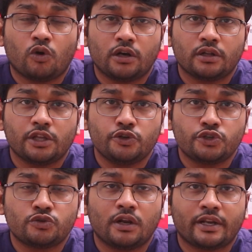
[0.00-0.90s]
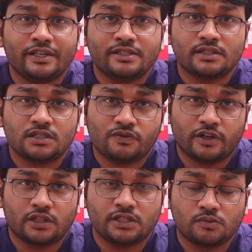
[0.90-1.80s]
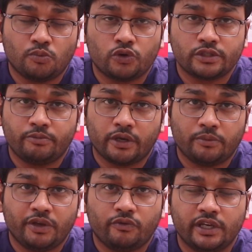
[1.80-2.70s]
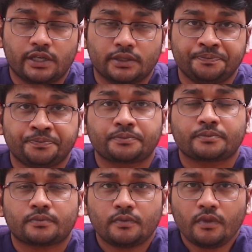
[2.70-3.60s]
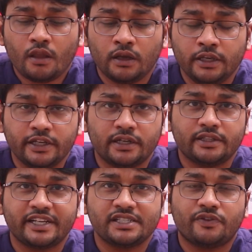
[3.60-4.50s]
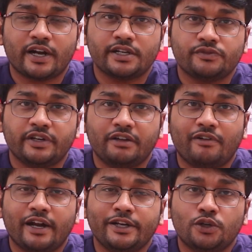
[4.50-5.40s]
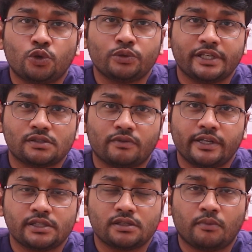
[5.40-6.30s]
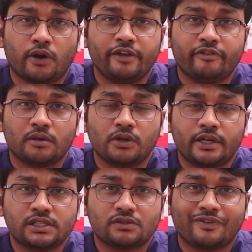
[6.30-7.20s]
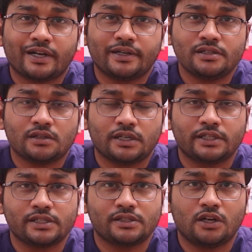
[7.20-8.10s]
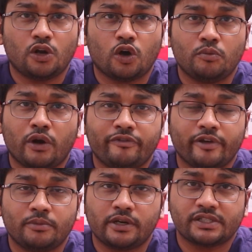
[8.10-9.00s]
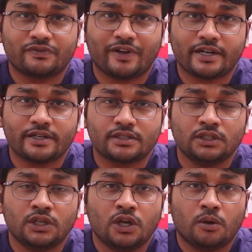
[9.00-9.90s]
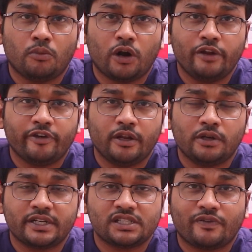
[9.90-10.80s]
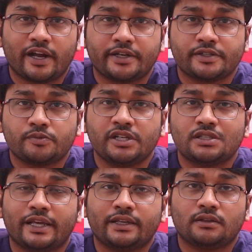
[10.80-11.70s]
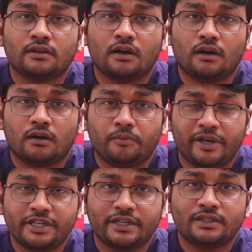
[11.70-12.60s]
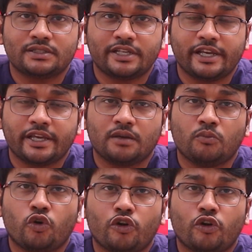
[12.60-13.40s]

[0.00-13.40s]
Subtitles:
what are the usual reasons for these bones becoming weak? Here the risk factors we divide into two things. One is the modifiable risk factors, other is the non-modifiable risk factors. Modifiable risk factors means like patients taking more